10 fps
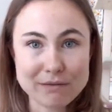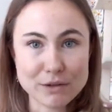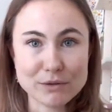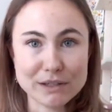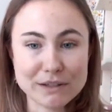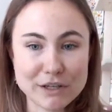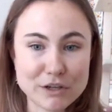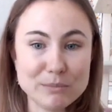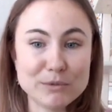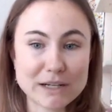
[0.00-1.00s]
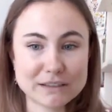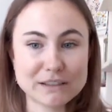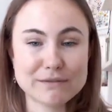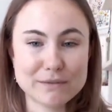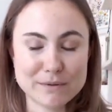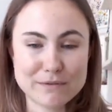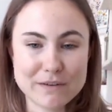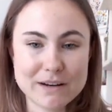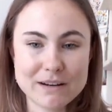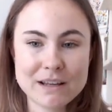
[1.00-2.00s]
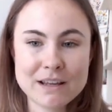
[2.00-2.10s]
viewing the cube directly from the front.